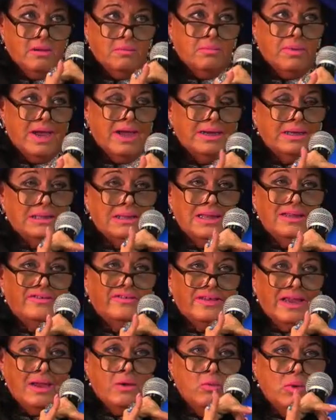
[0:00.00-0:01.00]
But
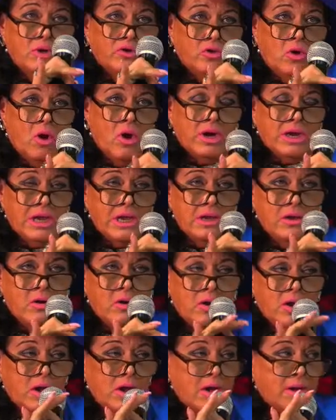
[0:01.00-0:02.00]
let's say we're talking
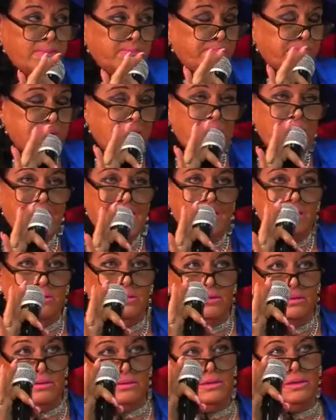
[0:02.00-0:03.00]
um,
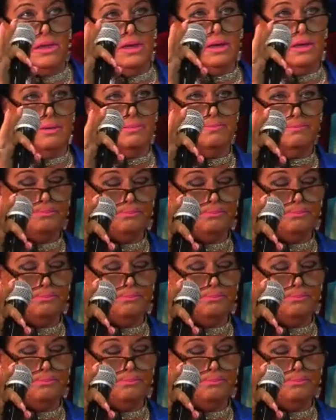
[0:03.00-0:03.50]
about the,